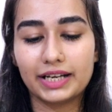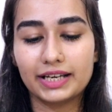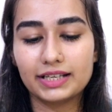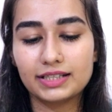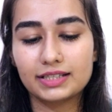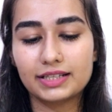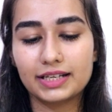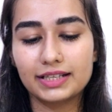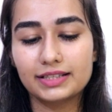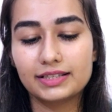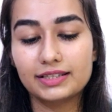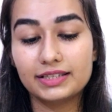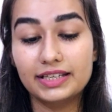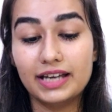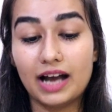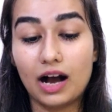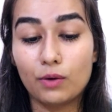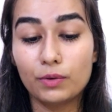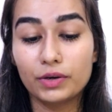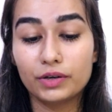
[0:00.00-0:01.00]
test and
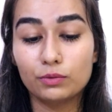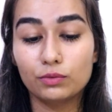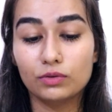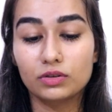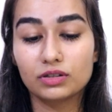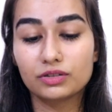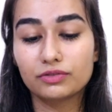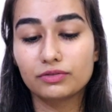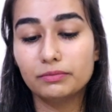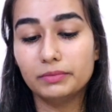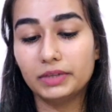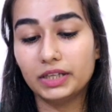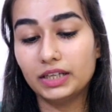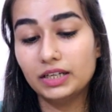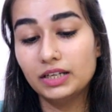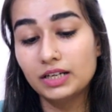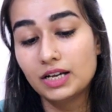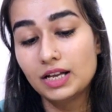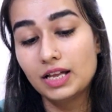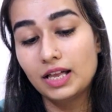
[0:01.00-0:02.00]
see how it works for
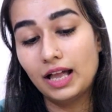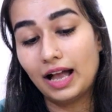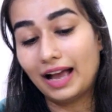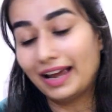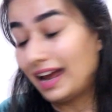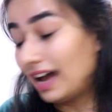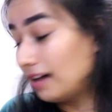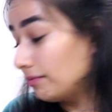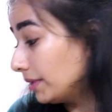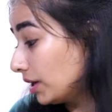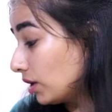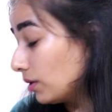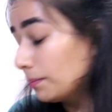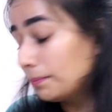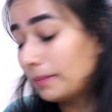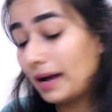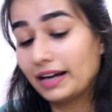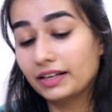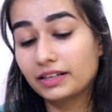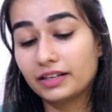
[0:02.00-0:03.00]
me. I have my
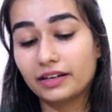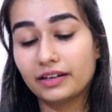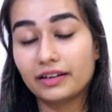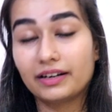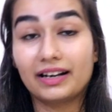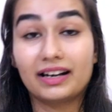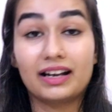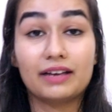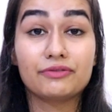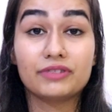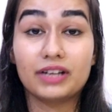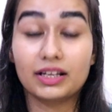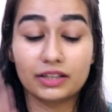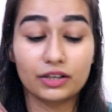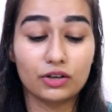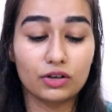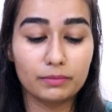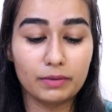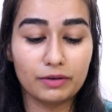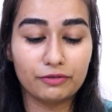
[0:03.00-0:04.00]
compact hair and I have
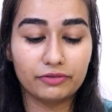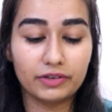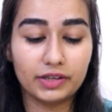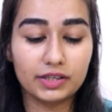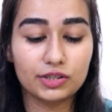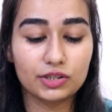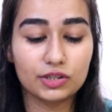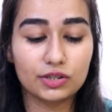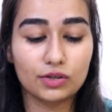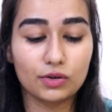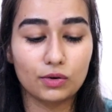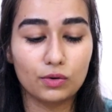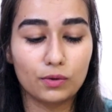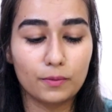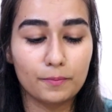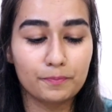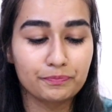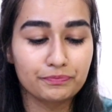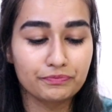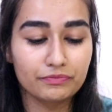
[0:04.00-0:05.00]
nothing on my face,
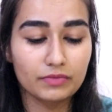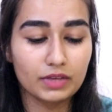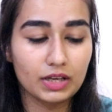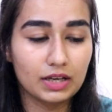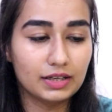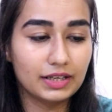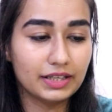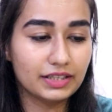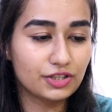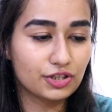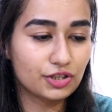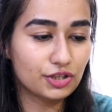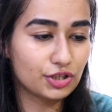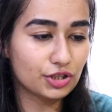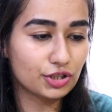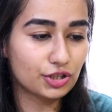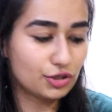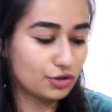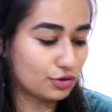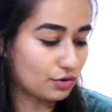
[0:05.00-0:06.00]
so let's
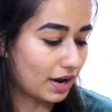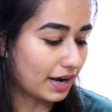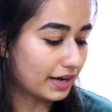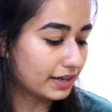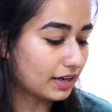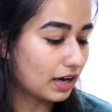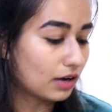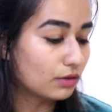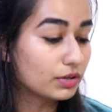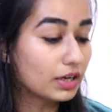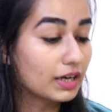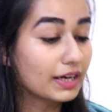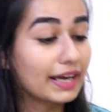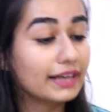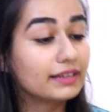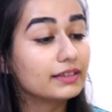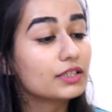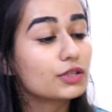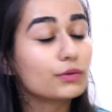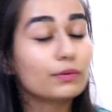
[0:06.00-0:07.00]
just try it out.
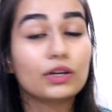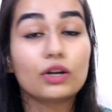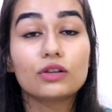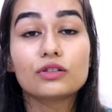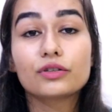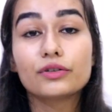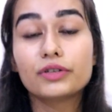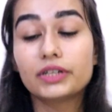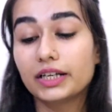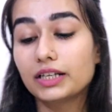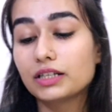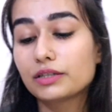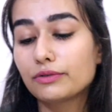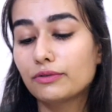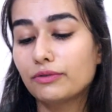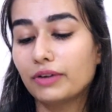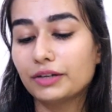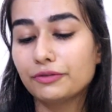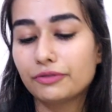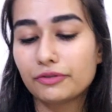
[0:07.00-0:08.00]
Again, this one also retails for
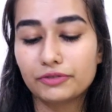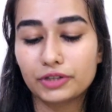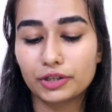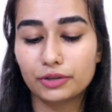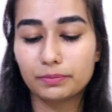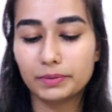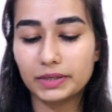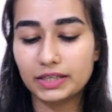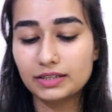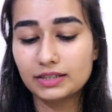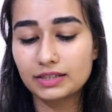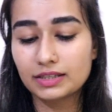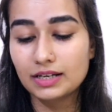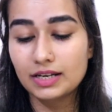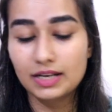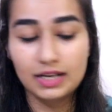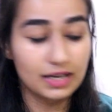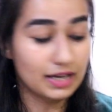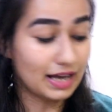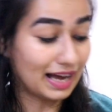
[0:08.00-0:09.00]
150 rupees.
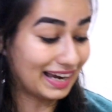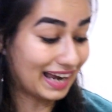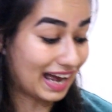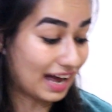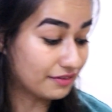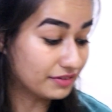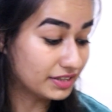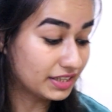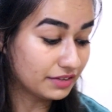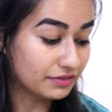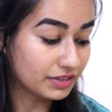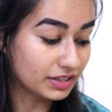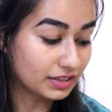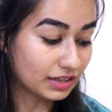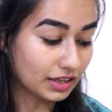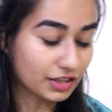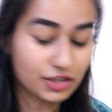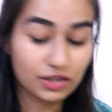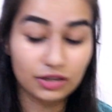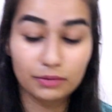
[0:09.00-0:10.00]
I haven't even
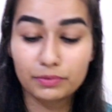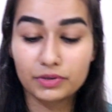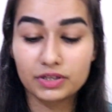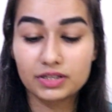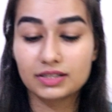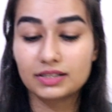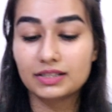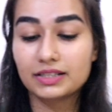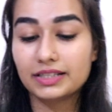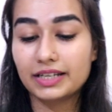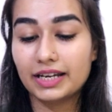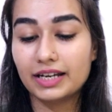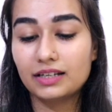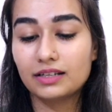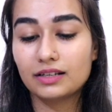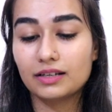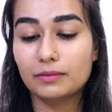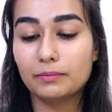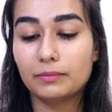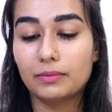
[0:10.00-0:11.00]
touched the bristles
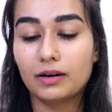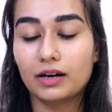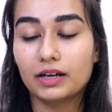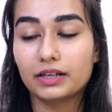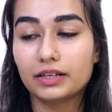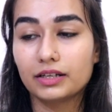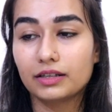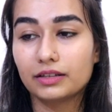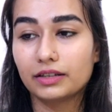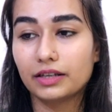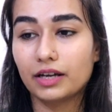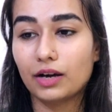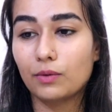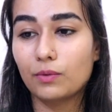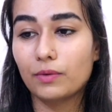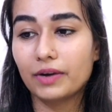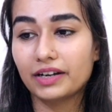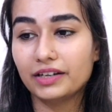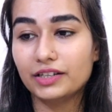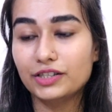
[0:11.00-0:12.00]
yet, but they are
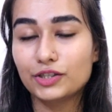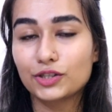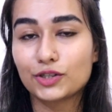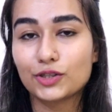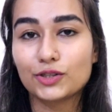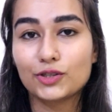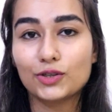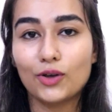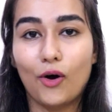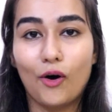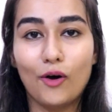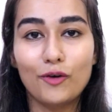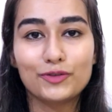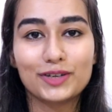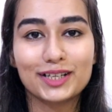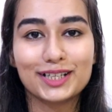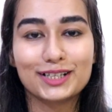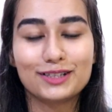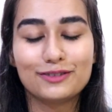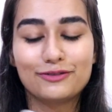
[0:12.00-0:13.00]
very soft
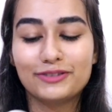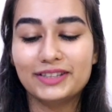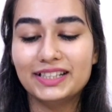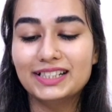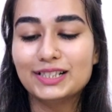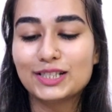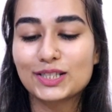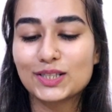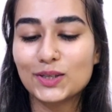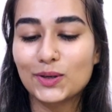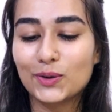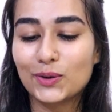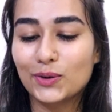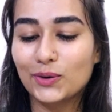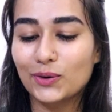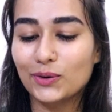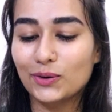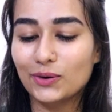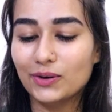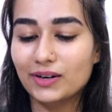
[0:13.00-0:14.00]
and it feels so
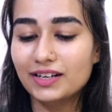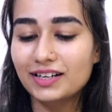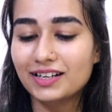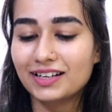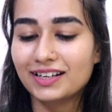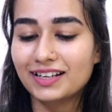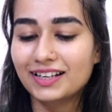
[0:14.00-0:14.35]
good.